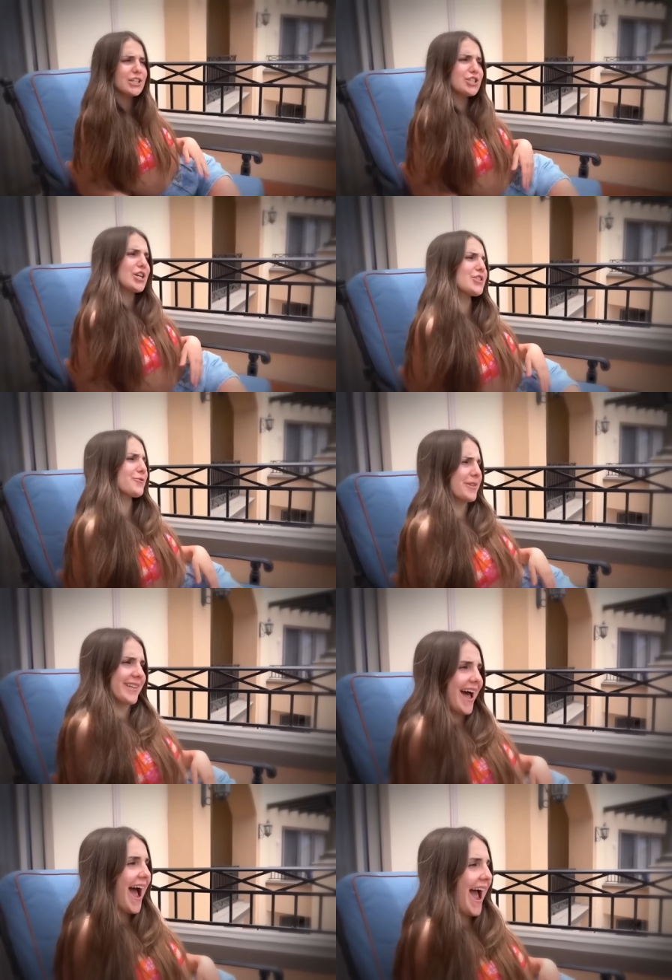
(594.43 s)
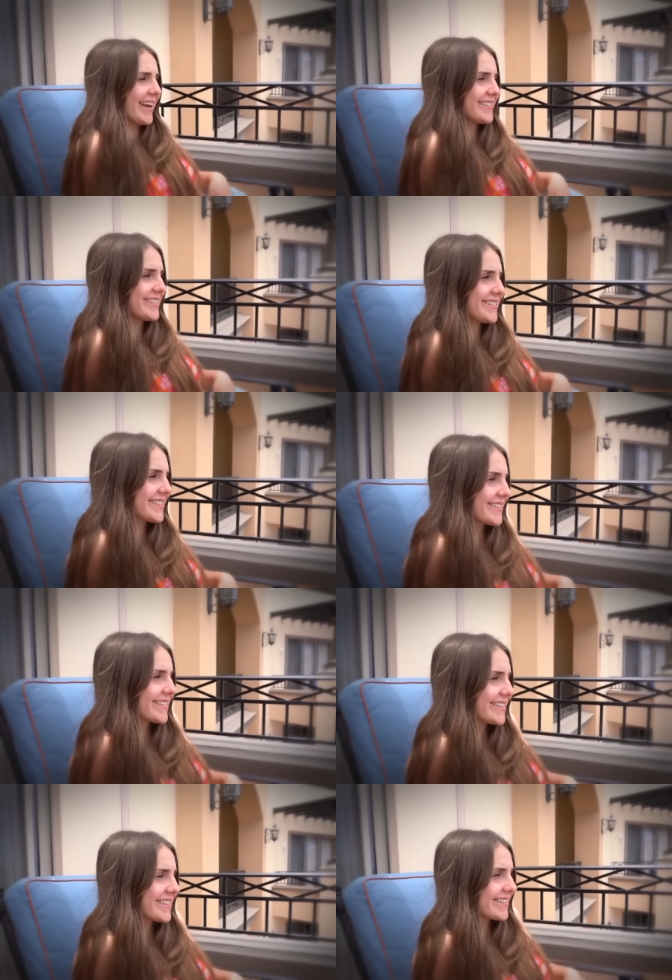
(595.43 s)
Anyways, Piper also
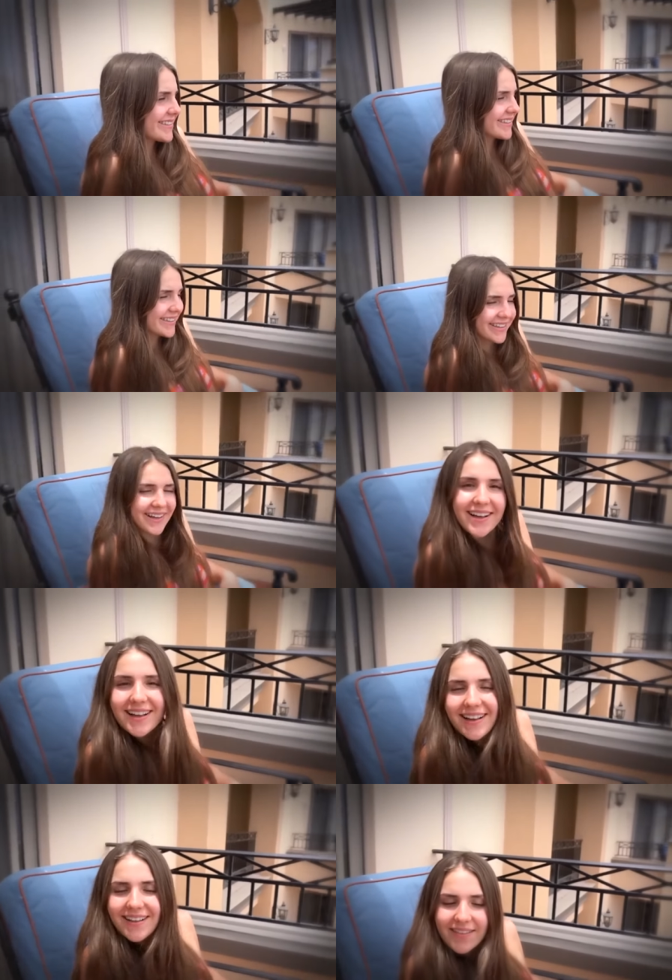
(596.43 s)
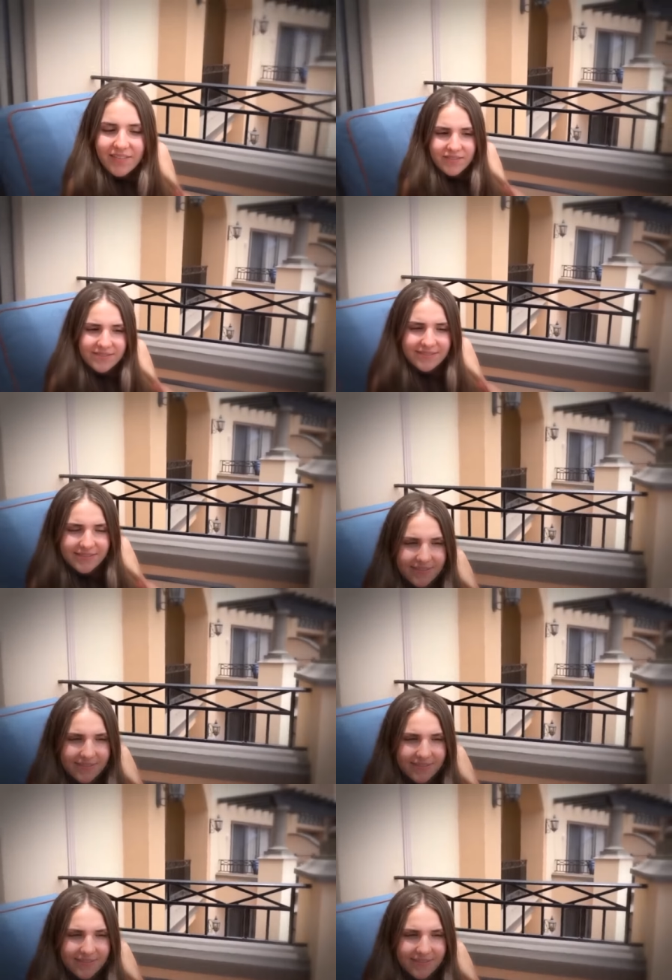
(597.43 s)
criticized the current state of social